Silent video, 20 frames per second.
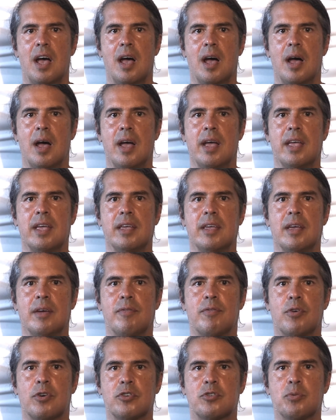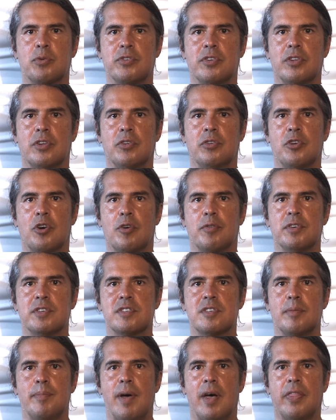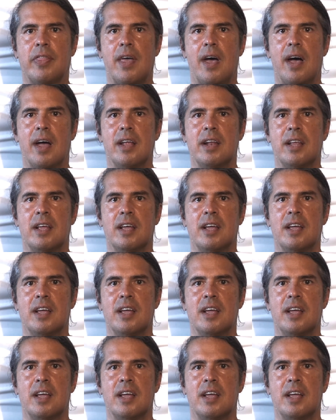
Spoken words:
I at first was a little nervous about that,